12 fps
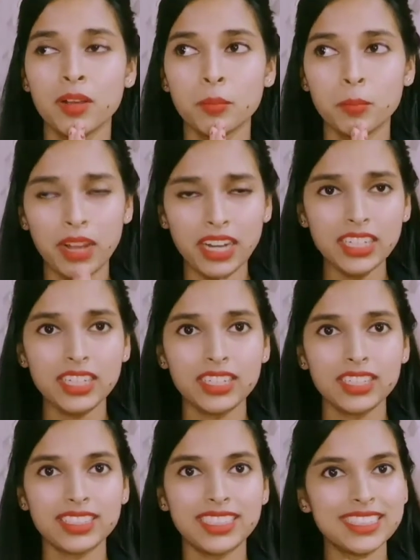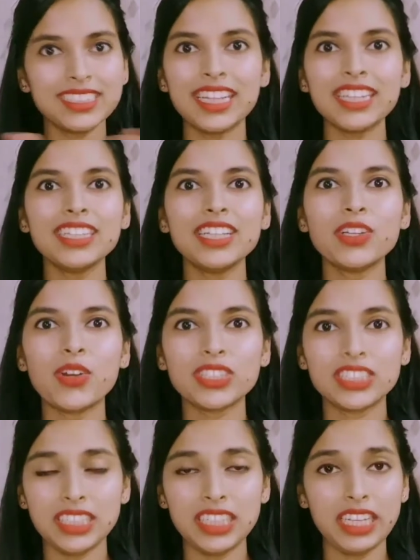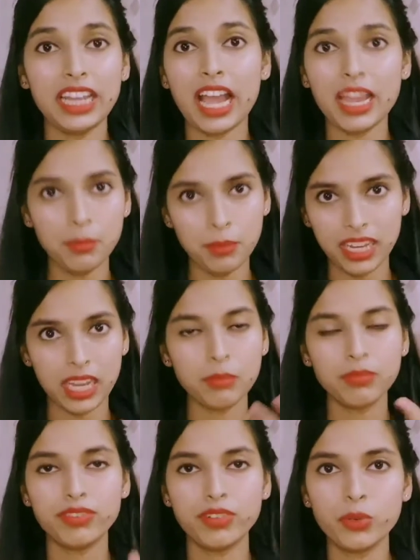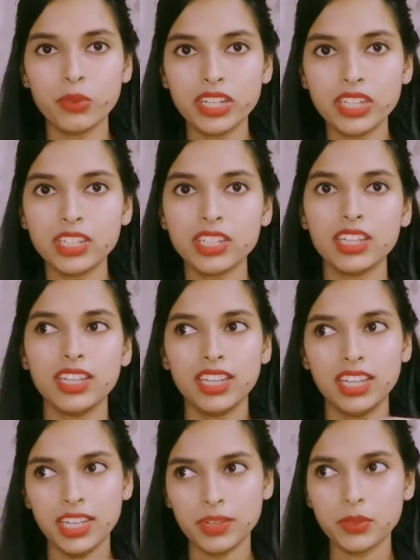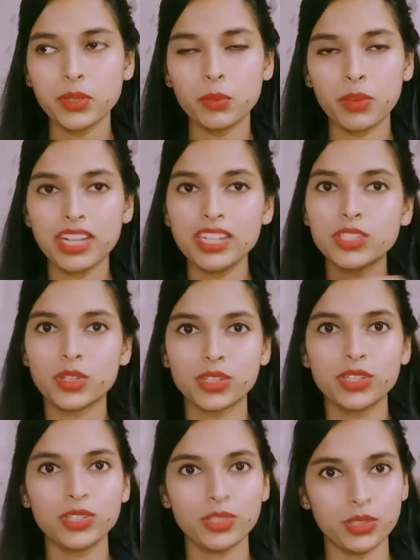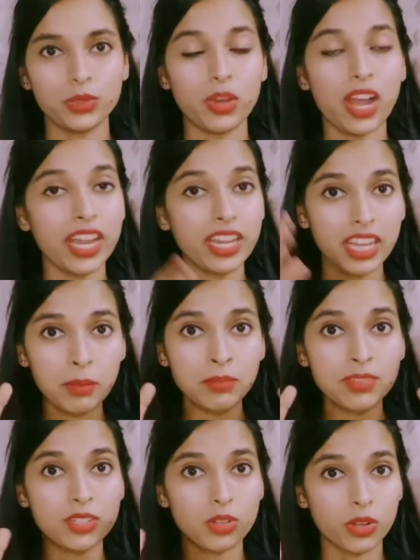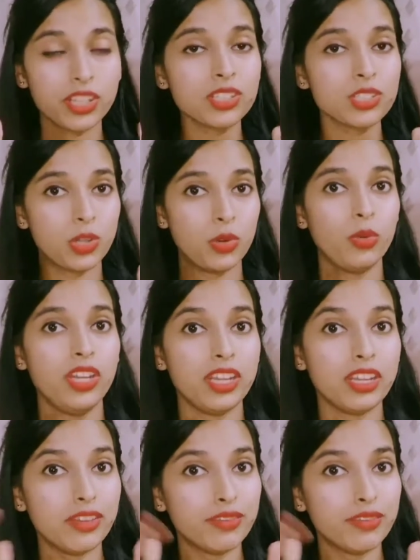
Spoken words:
But this is nothing wrong. See, I became fluent even while talking to you. I am talking slowly.